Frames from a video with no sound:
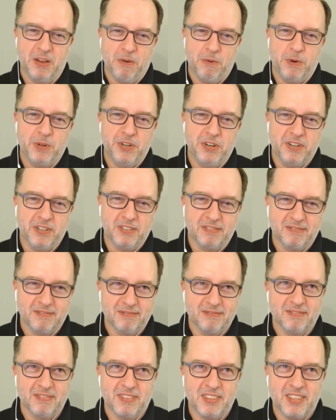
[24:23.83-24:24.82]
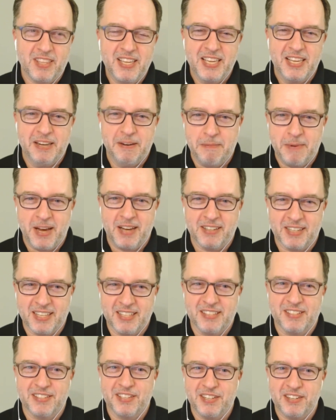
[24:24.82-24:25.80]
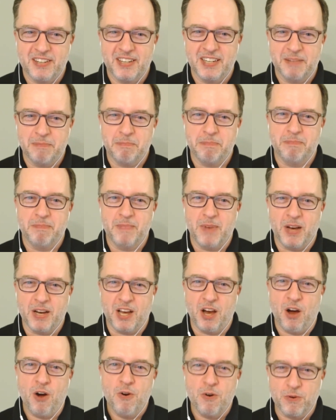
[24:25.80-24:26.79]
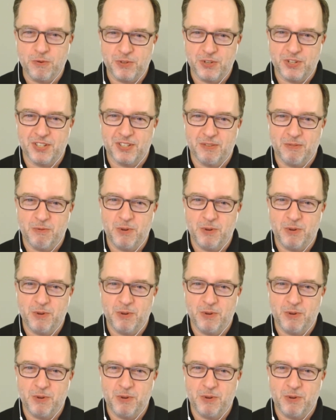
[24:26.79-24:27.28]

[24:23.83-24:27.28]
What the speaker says: when you're thinking about considering a coach,